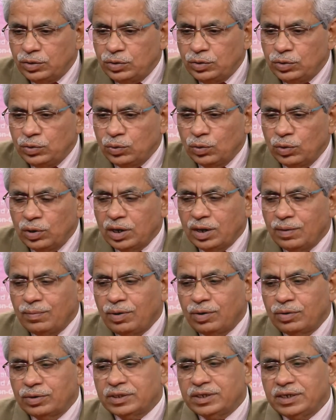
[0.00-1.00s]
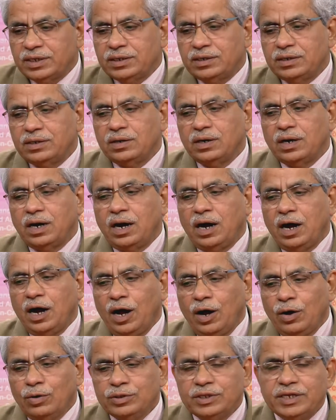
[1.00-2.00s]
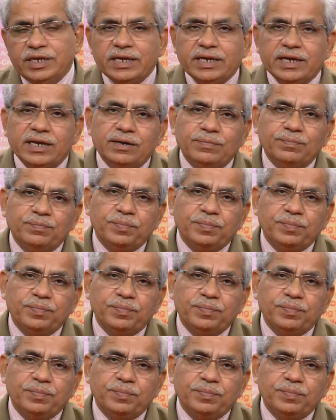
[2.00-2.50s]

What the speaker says: told about that how they can